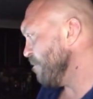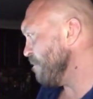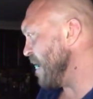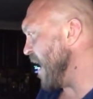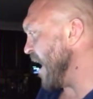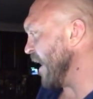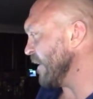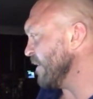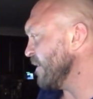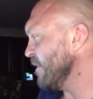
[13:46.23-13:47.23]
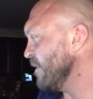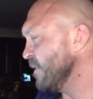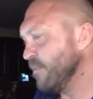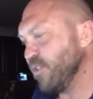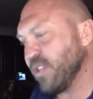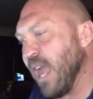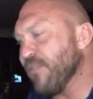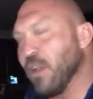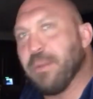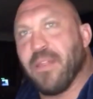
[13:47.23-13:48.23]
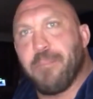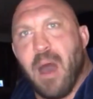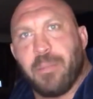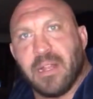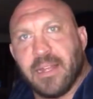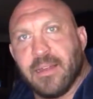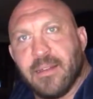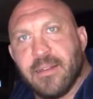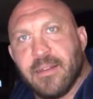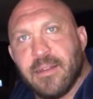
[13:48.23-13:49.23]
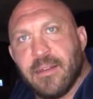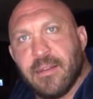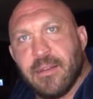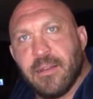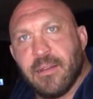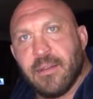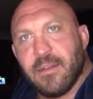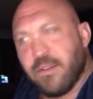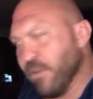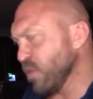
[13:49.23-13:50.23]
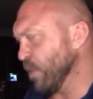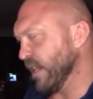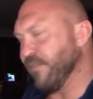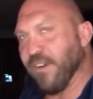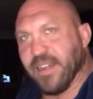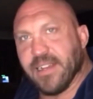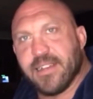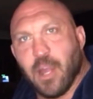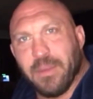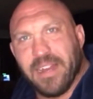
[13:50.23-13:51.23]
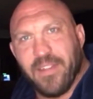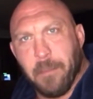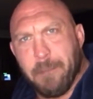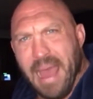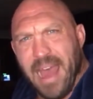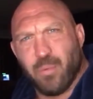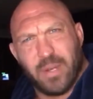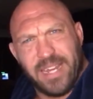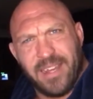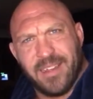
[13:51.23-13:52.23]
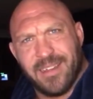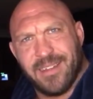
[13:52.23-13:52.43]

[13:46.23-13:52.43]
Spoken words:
Man, just having a little bit of the bubbly. Chris wouldn't fucking sum anything bad, would he?